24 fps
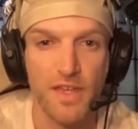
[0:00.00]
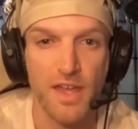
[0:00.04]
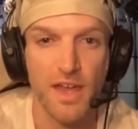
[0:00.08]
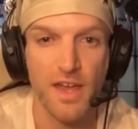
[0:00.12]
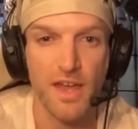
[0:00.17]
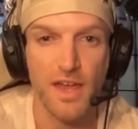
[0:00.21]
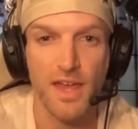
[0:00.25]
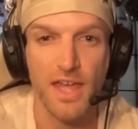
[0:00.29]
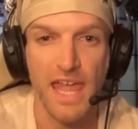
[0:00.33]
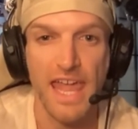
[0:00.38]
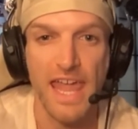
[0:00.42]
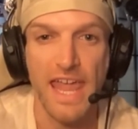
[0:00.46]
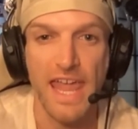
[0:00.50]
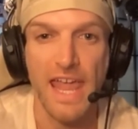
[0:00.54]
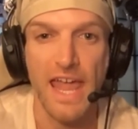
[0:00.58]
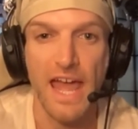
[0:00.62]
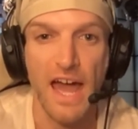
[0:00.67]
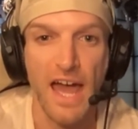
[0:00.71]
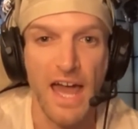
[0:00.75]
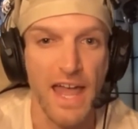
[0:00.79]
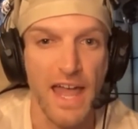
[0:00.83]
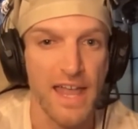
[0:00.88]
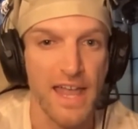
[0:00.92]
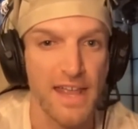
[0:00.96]

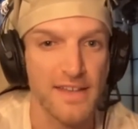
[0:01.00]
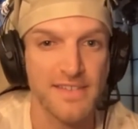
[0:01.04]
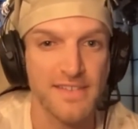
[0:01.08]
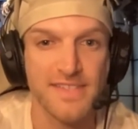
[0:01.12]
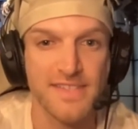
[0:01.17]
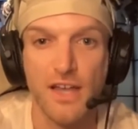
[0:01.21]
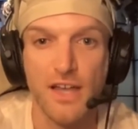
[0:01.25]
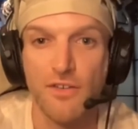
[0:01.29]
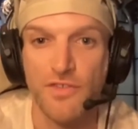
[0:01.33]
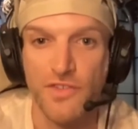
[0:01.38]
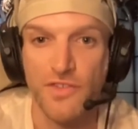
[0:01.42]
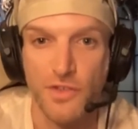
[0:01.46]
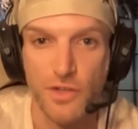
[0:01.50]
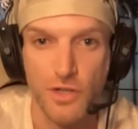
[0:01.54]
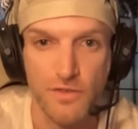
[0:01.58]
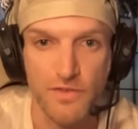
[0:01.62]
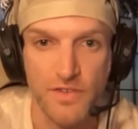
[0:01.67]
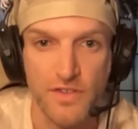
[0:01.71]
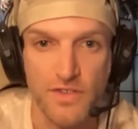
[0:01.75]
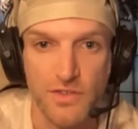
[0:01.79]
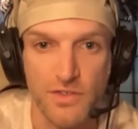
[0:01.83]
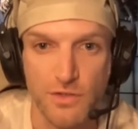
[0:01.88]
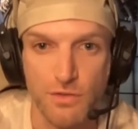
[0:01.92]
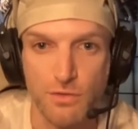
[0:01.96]
AI
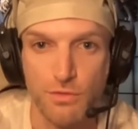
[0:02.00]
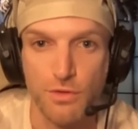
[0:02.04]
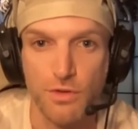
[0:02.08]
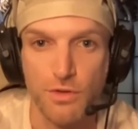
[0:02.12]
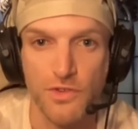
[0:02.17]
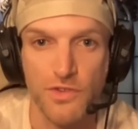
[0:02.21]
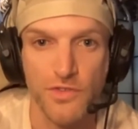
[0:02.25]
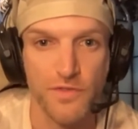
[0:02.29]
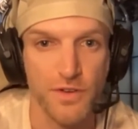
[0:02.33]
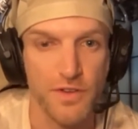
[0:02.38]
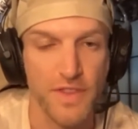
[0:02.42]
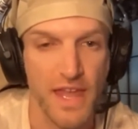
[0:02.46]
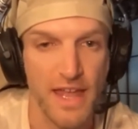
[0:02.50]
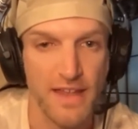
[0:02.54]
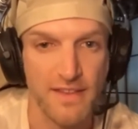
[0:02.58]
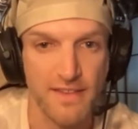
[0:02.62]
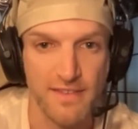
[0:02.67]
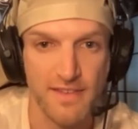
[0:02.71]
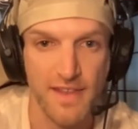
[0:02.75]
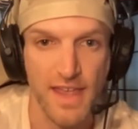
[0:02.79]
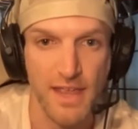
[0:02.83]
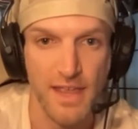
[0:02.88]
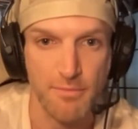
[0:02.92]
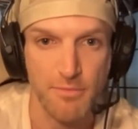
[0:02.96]
self-service tools for that
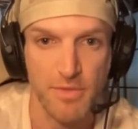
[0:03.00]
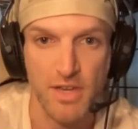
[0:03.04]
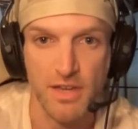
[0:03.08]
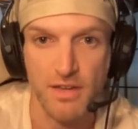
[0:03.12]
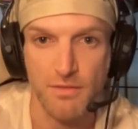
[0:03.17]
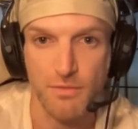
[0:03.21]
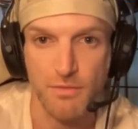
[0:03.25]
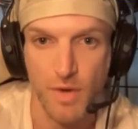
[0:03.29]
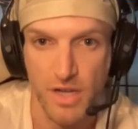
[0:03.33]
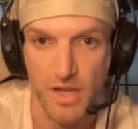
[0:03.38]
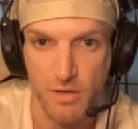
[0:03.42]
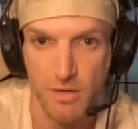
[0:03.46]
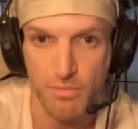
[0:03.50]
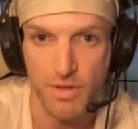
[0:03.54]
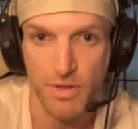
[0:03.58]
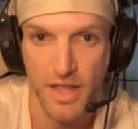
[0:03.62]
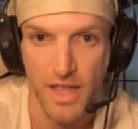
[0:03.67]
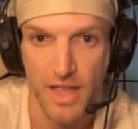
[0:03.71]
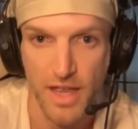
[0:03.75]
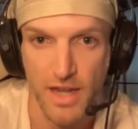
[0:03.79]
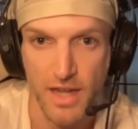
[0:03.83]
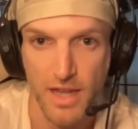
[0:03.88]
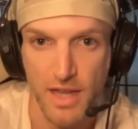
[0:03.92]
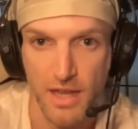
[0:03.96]
segment when you're
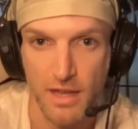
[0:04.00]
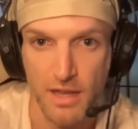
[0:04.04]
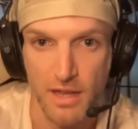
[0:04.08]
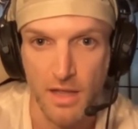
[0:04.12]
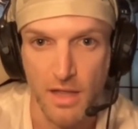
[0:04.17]
planning